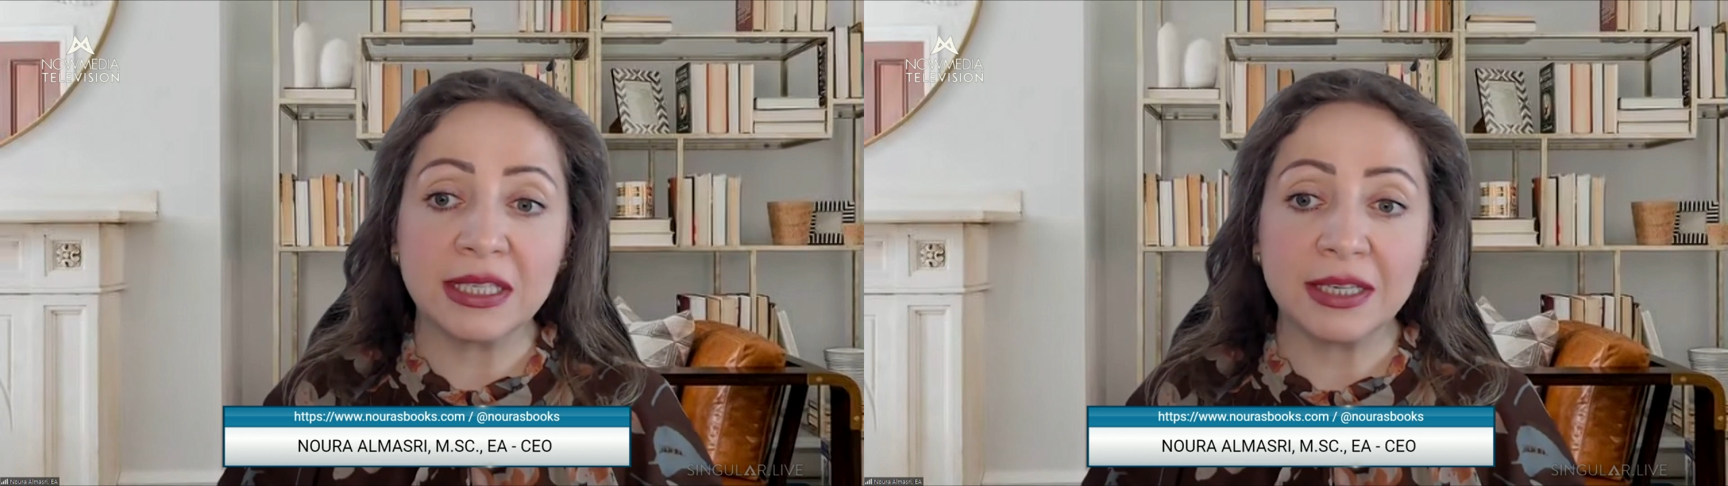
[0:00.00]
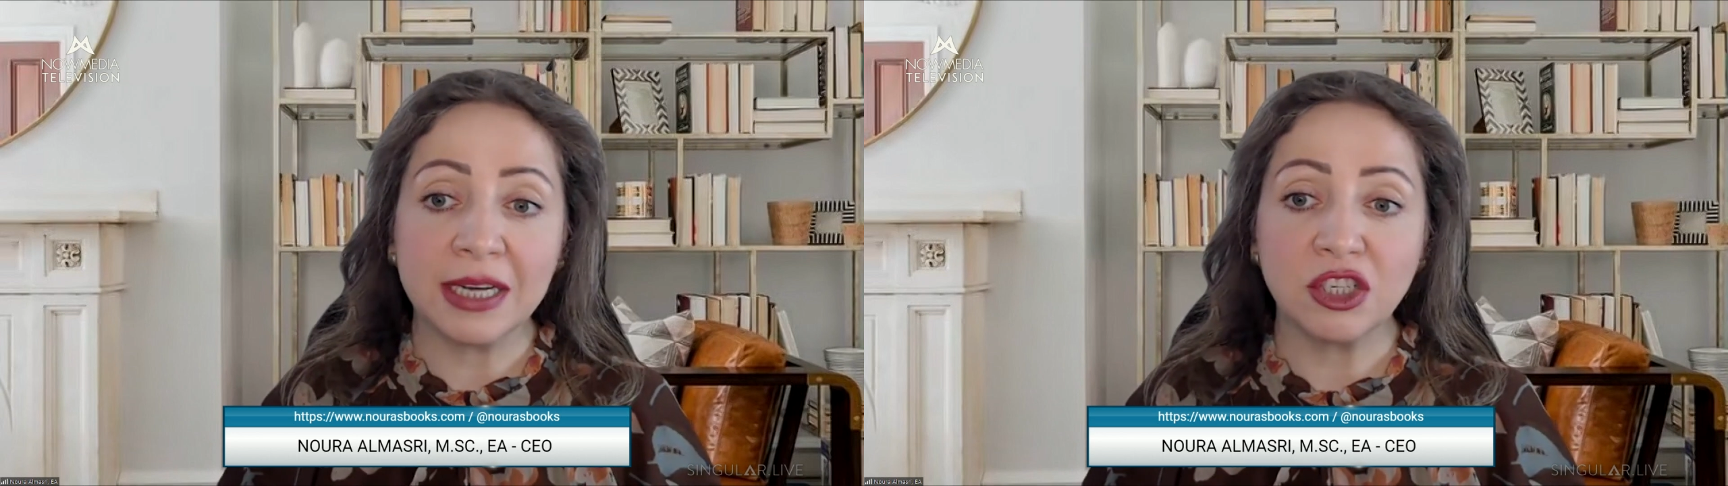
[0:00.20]

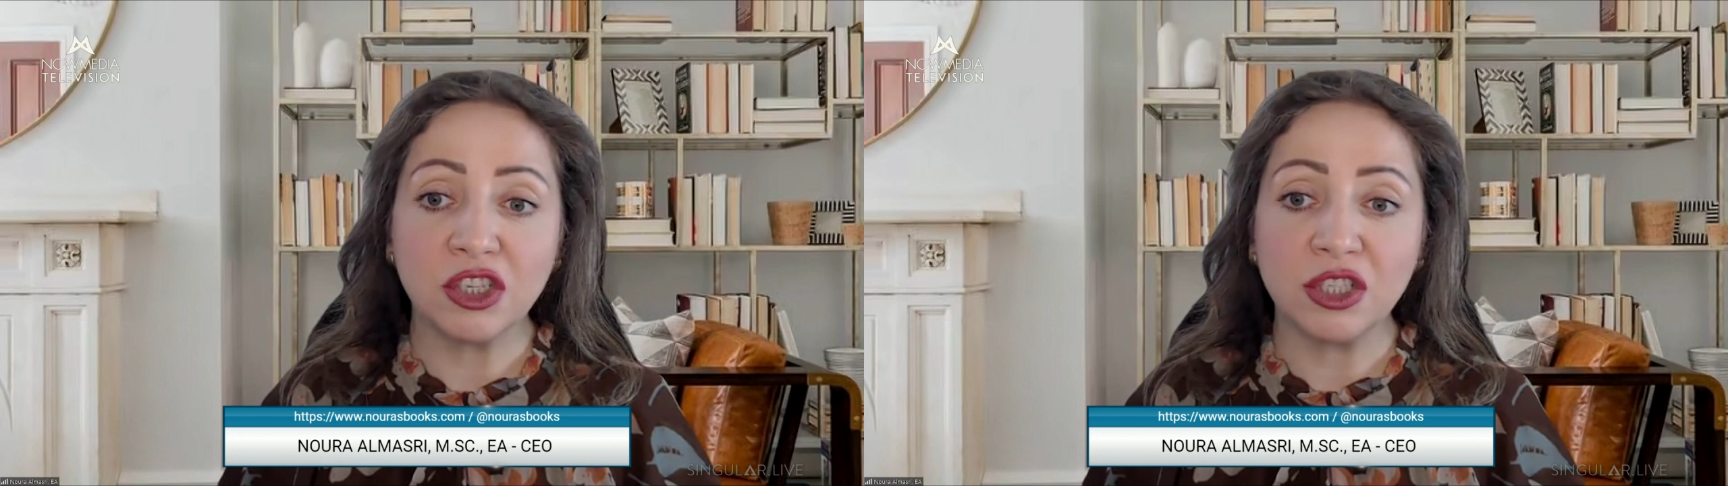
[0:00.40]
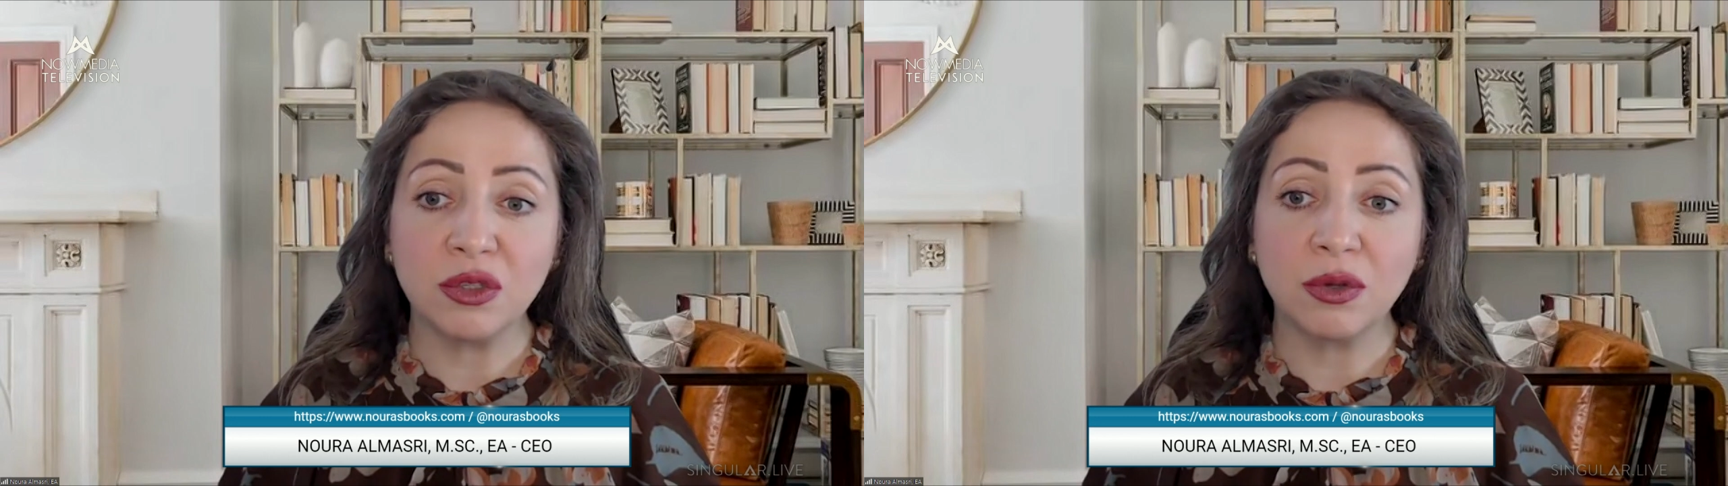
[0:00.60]

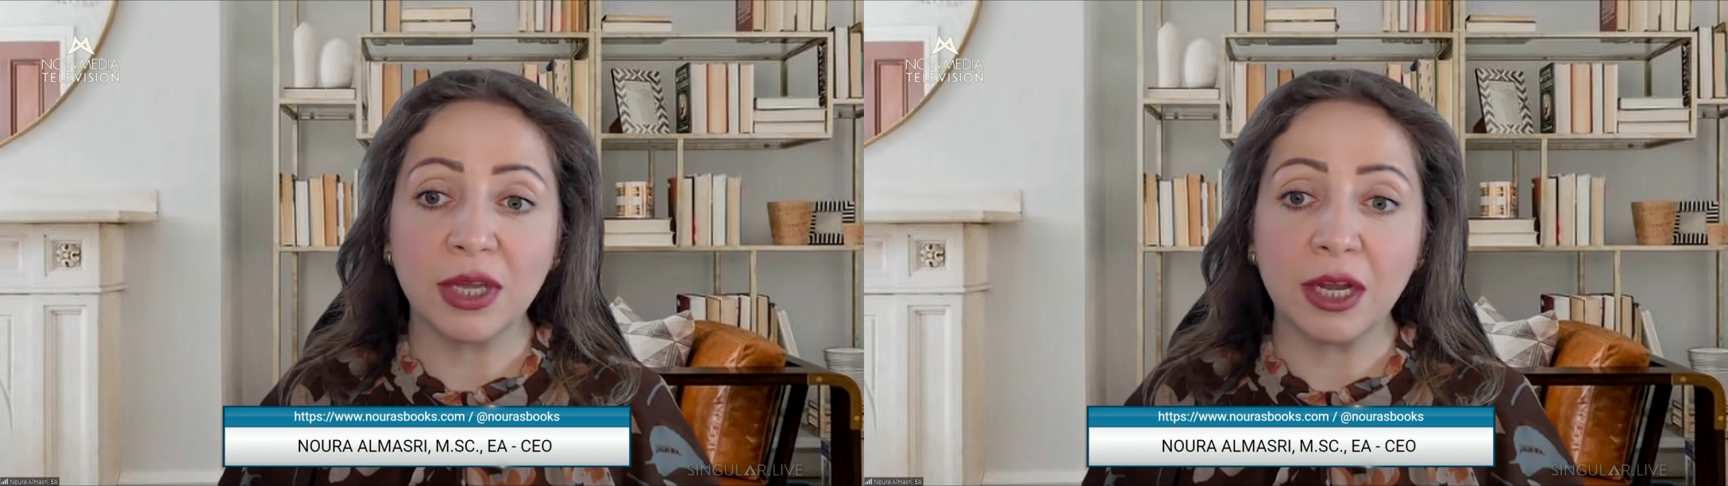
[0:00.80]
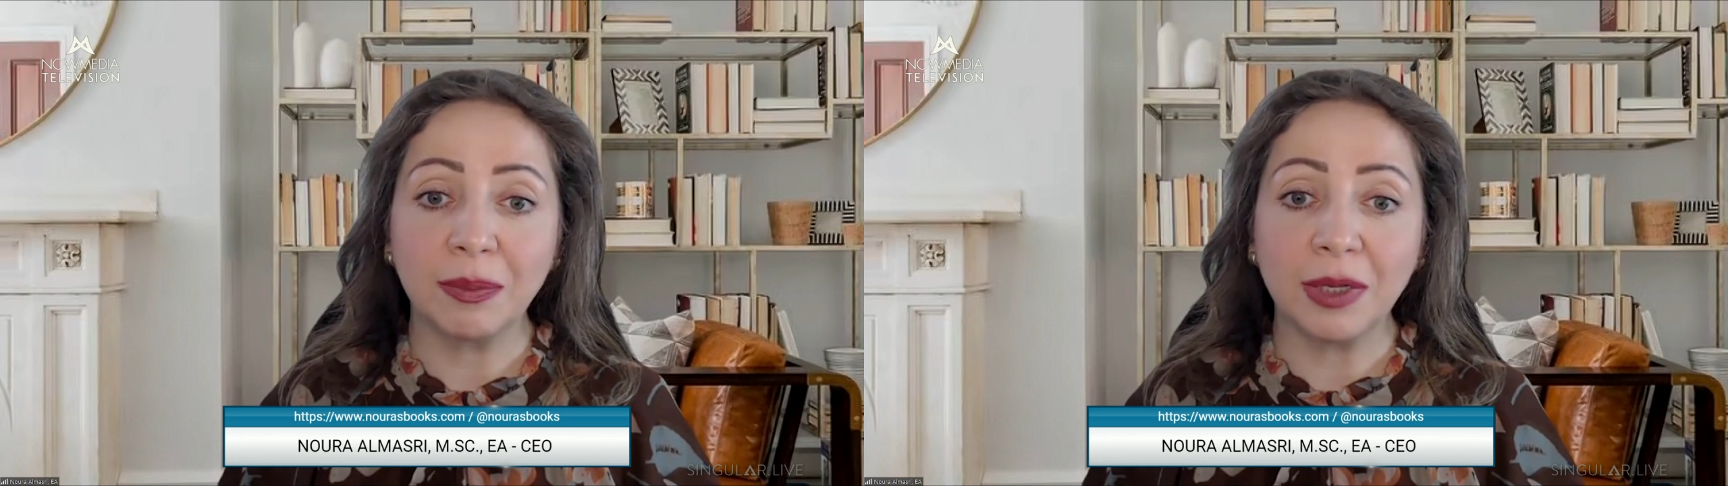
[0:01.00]
strategies you
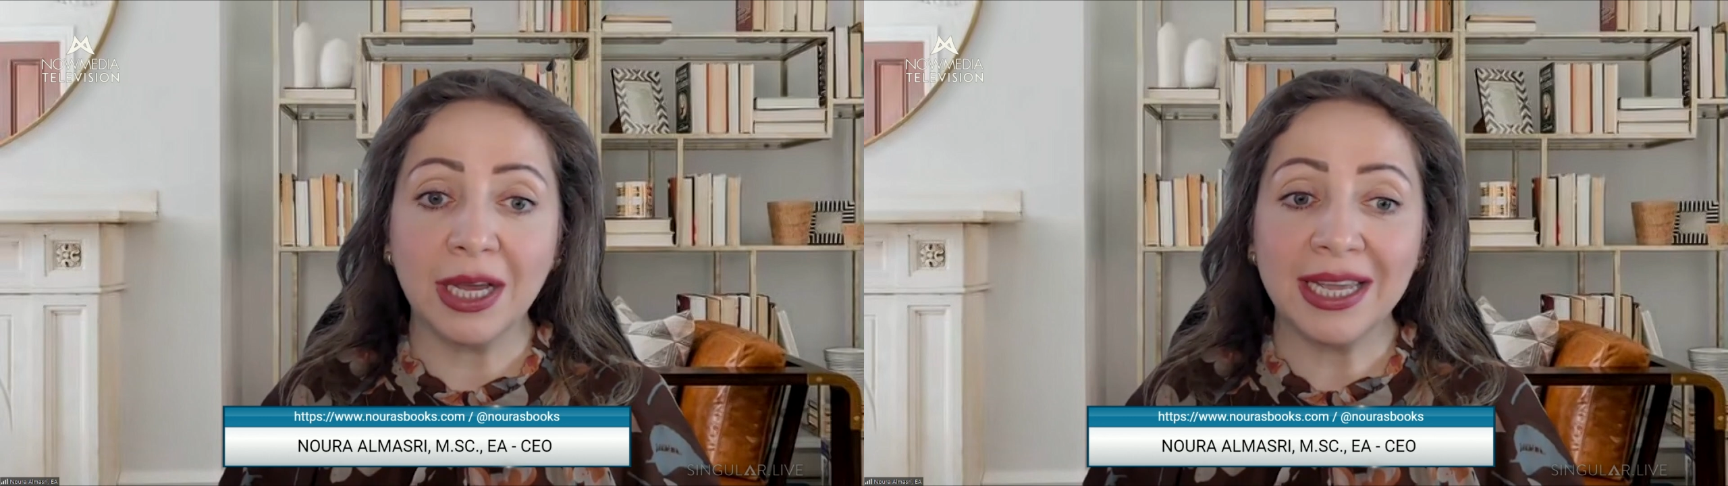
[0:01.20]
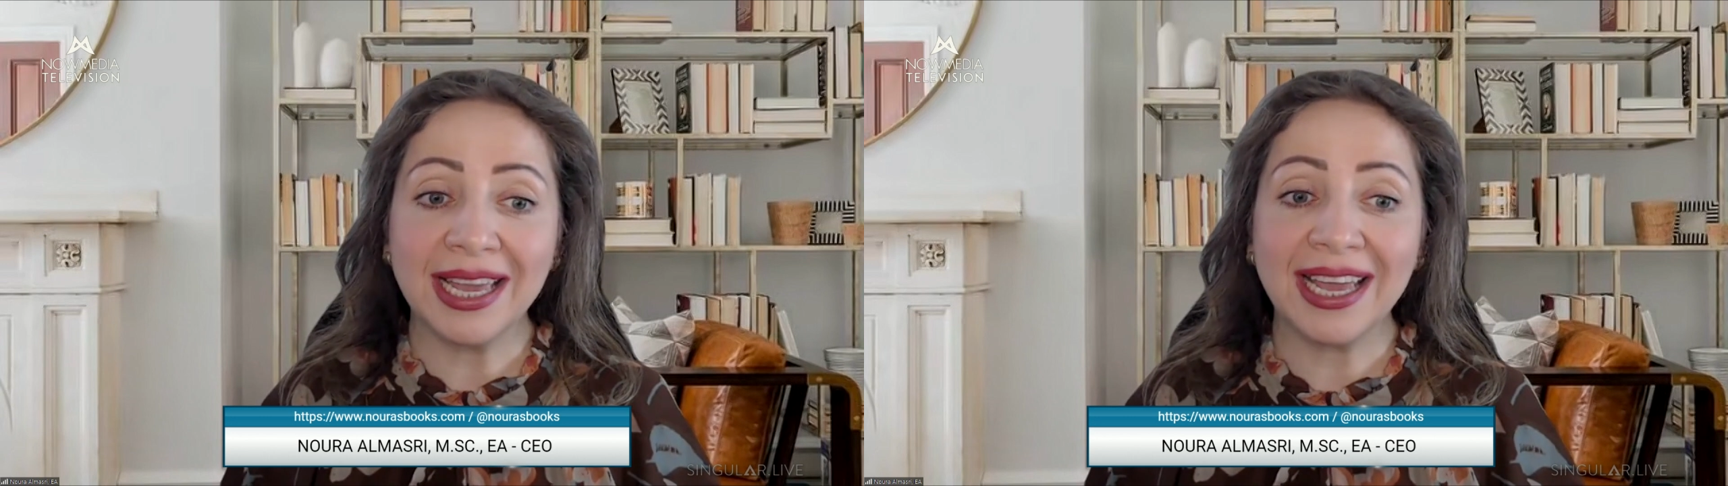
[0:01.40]
can apply.